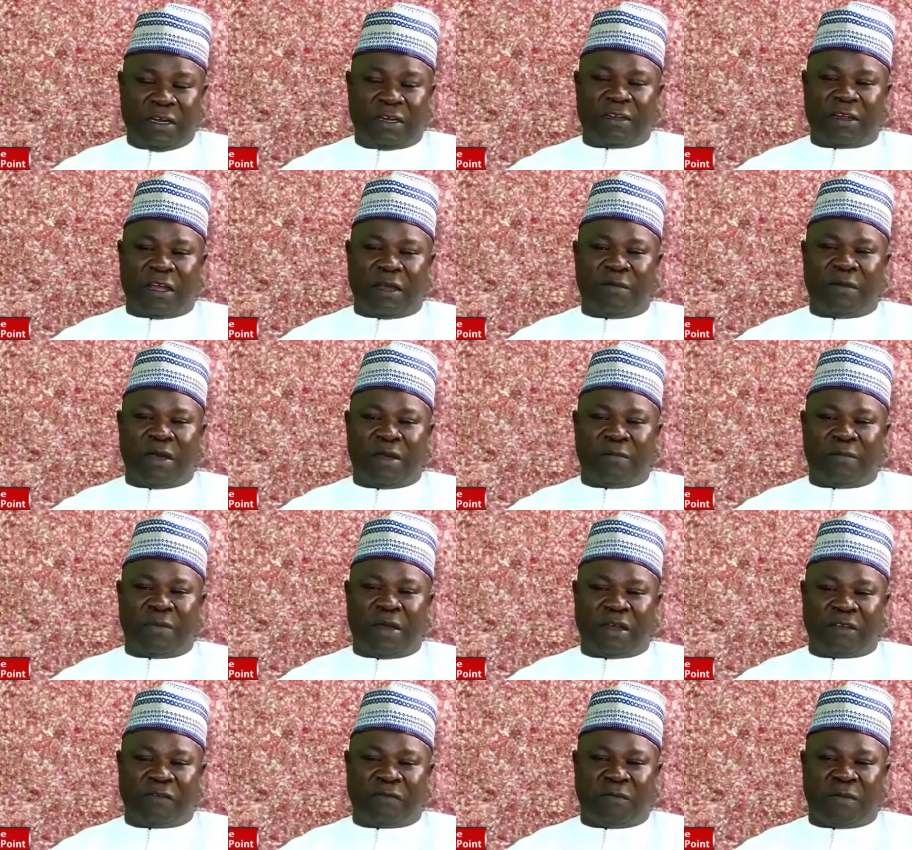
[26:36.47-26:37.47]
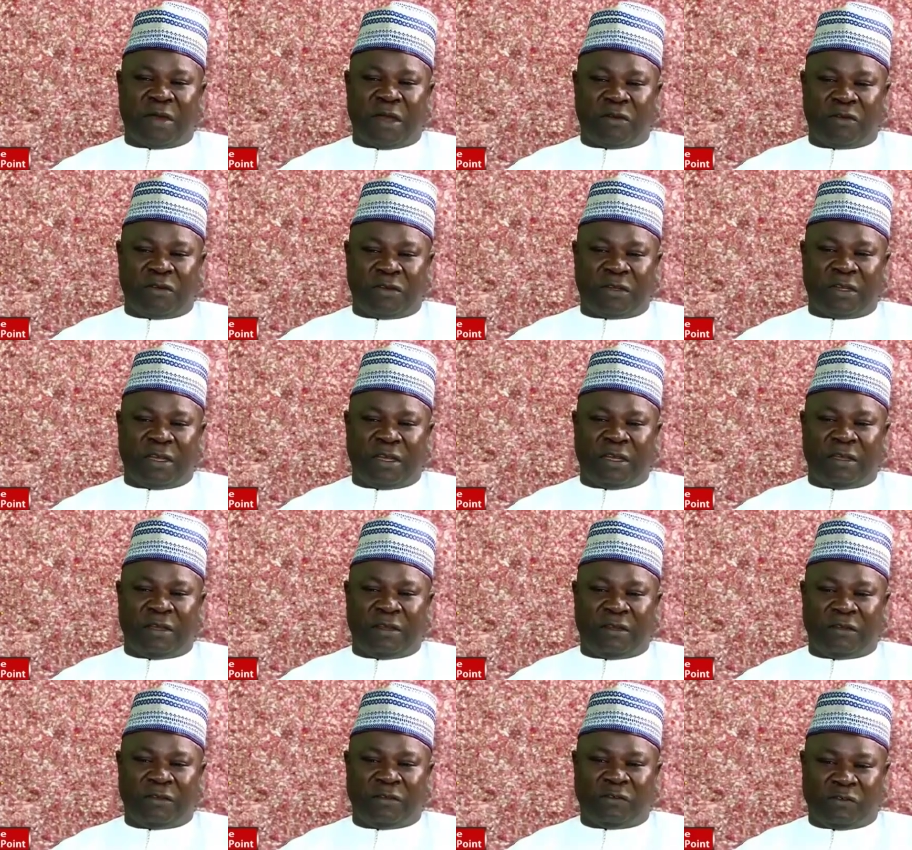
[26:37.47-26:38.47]
anytime I pass
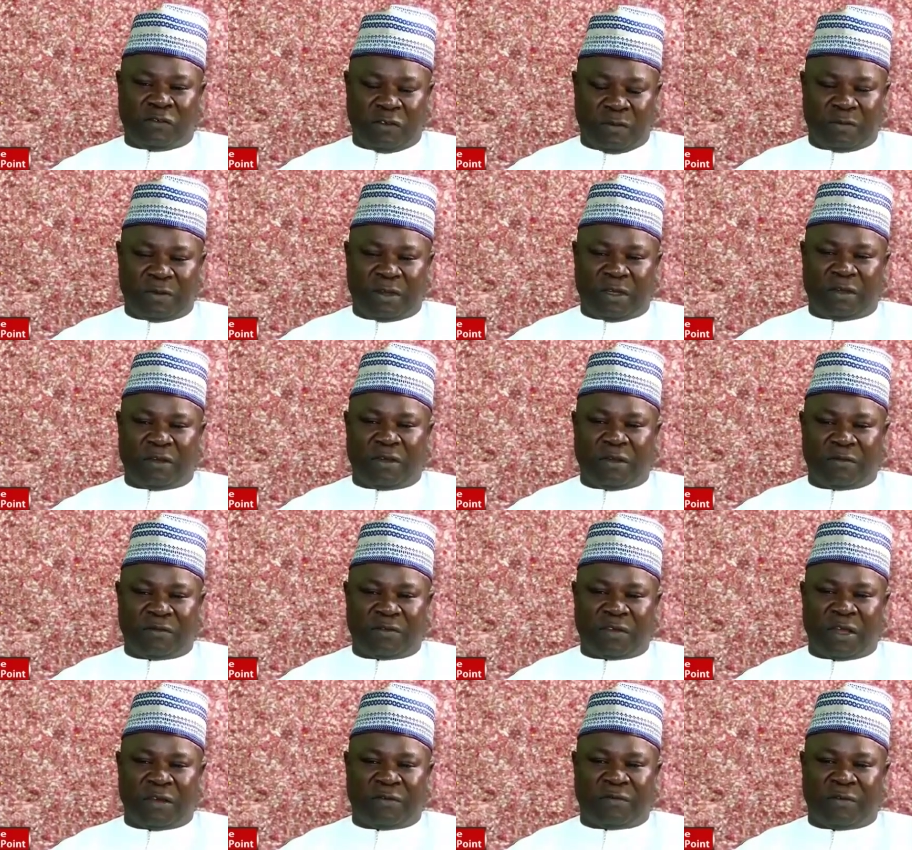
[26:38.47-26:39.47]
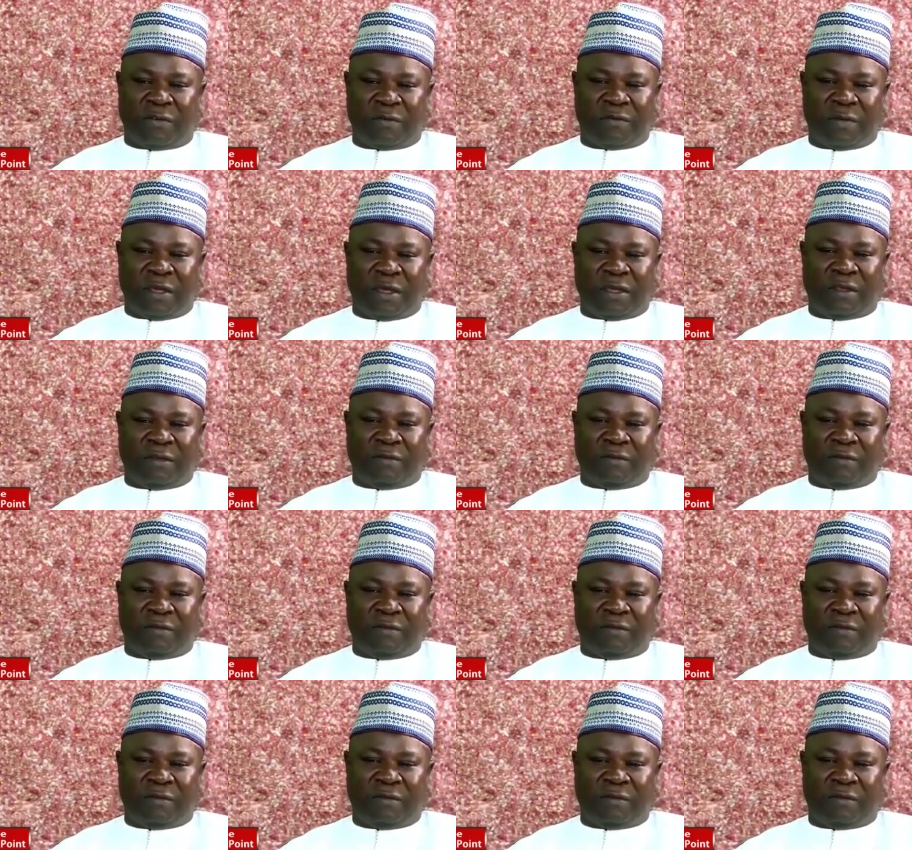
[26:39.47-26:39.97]
Bakoteh, something comes out from